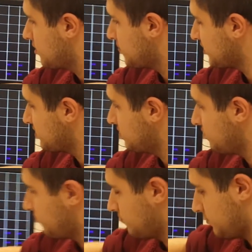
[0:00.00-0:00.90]
But
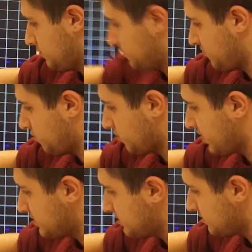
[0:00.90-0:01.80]
before
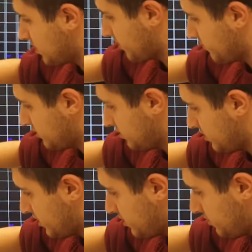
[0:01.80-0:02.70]
that, I will
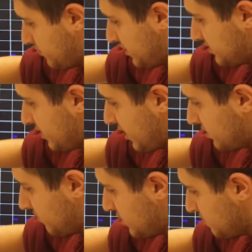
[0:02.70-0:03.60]
press the
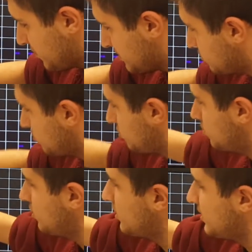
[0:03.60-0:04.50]
activation button to
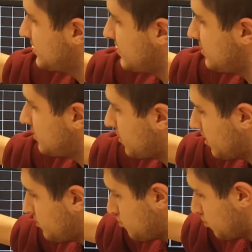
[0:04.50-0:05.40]
say that
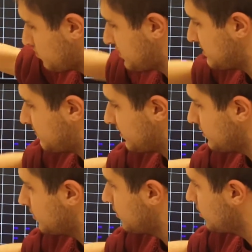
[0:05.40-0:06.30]
I chose this one.
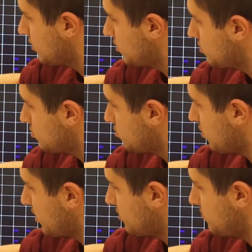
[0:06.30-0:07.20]
So
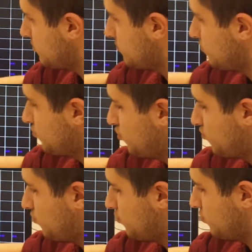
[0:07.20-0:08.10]
I move
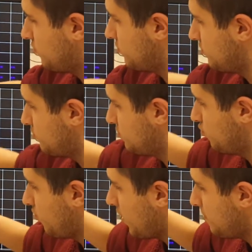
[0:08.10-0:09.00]

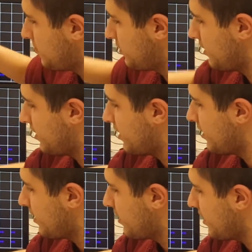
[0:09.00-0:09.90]
2 up
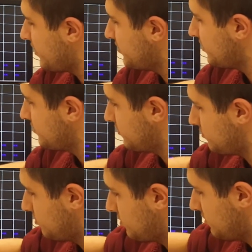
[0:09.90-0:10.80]
and then
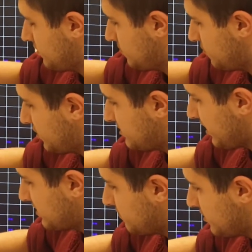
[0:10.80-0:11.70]
press the
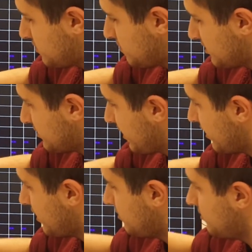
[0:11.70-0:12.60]
activation button
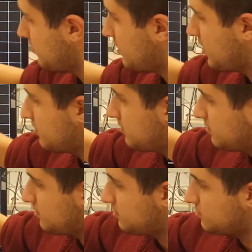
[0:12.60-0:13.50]
again, and
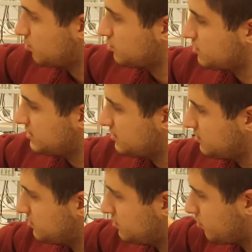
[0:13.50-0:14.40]
the soldier is
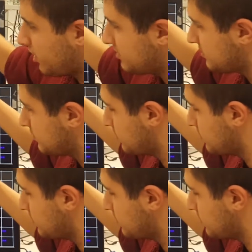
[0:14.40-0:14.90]
relocated.